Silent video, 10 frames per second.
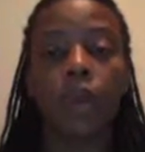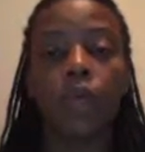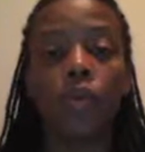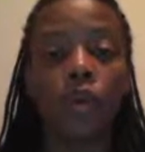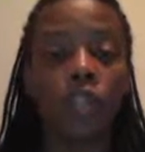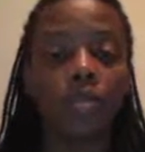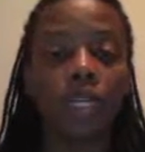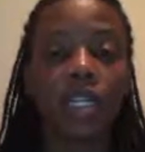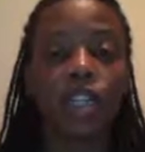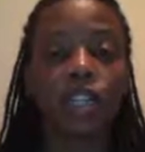We want them
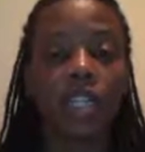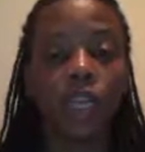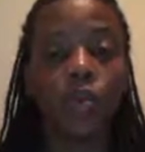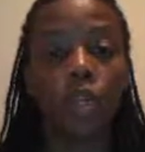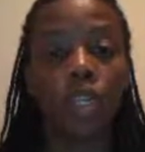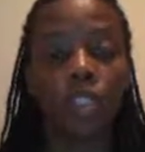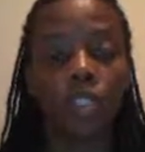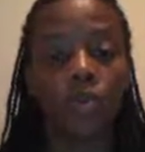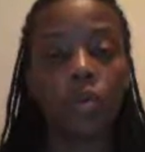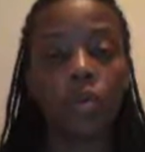to understand what it is
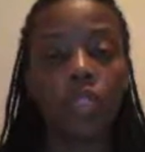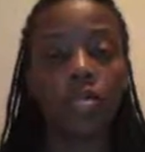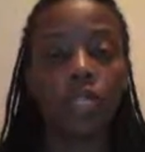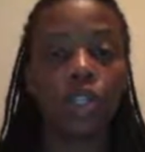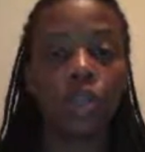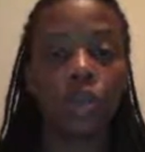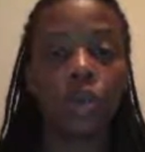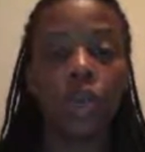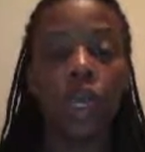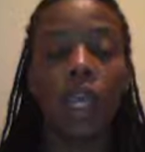that we want them to
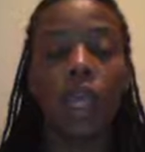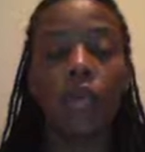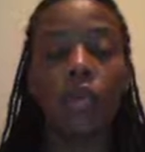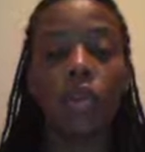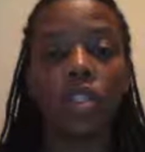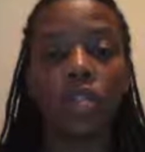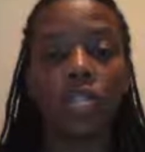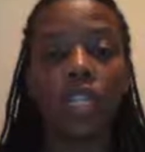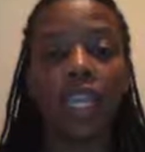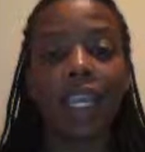do, and we want
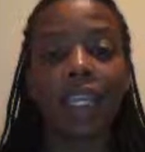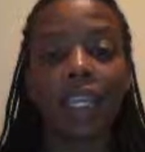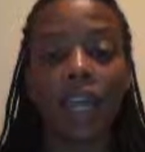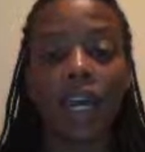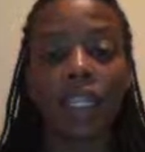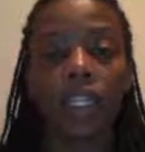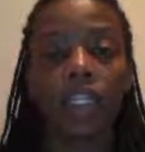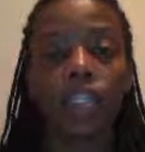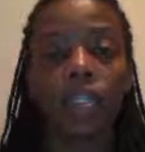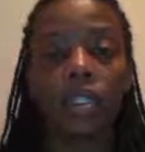them to gain the
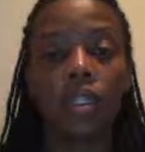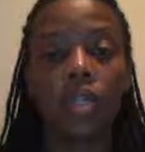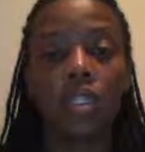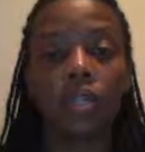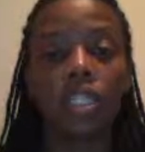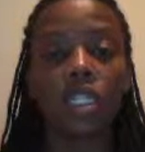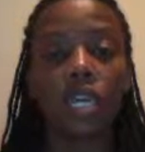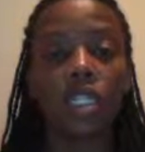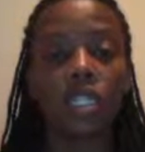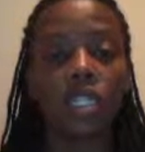knowledge, as much
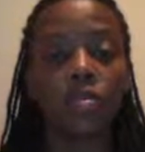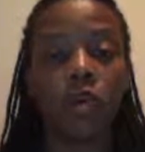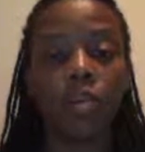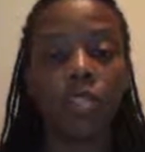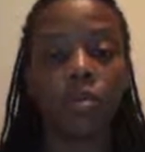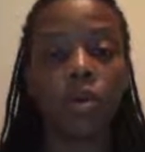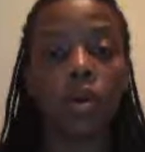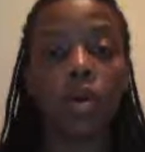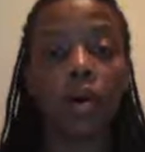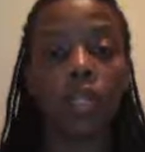knowledge as possible
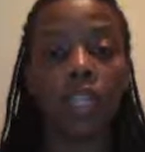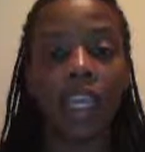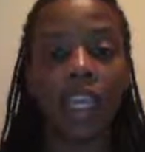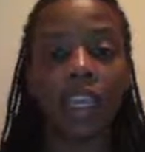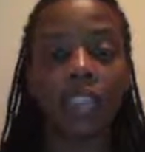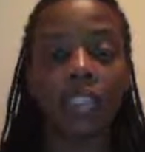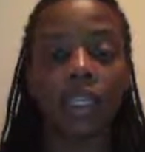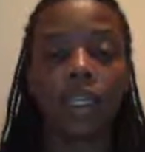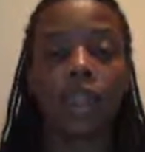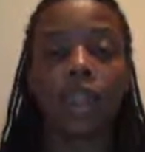about the
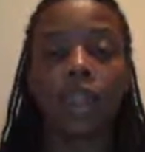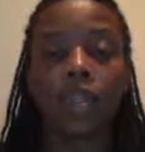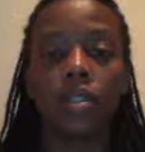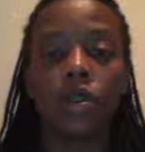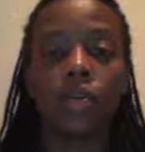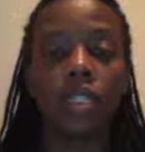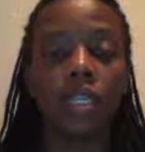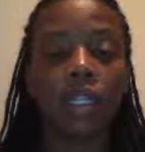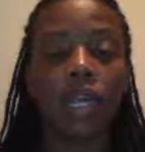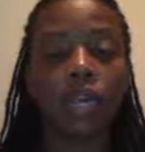task. So we
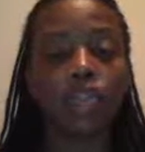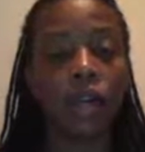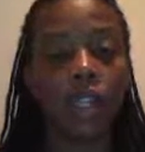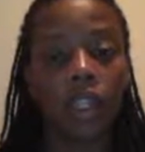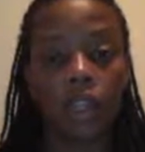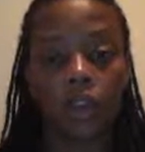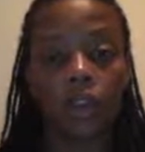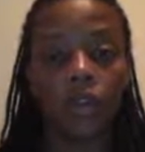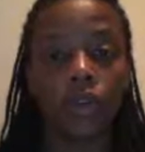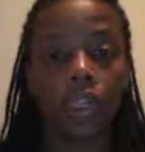see a lot of trial and
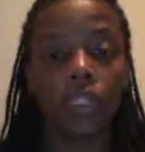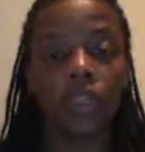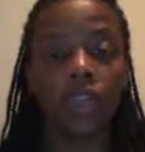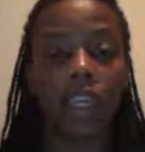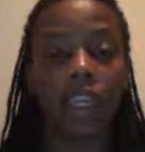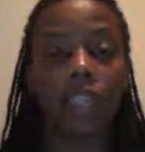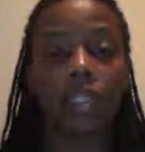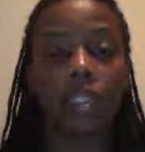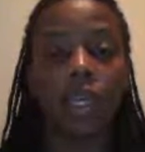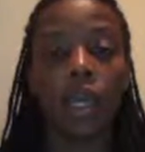error during this
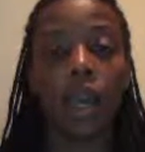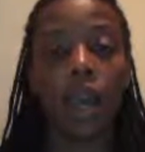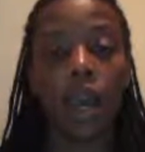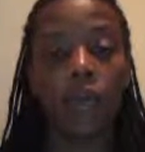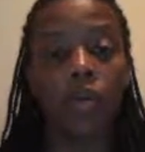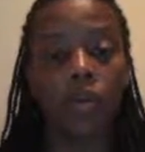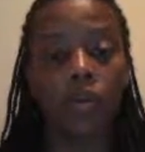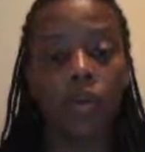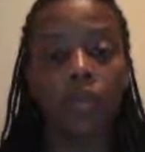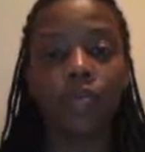phase.
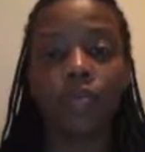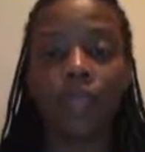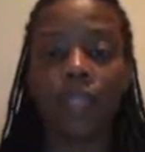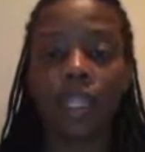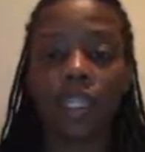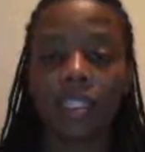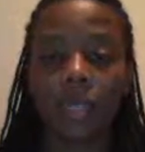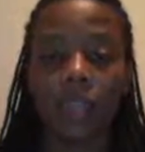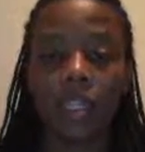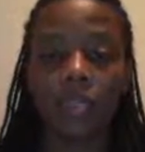However, that's
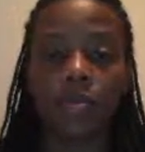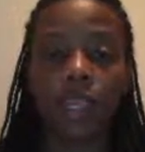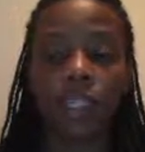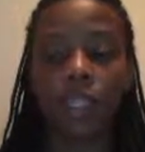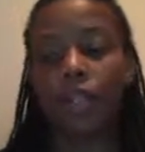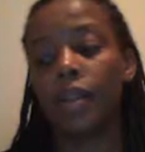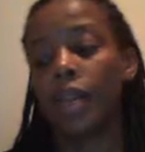to be expected.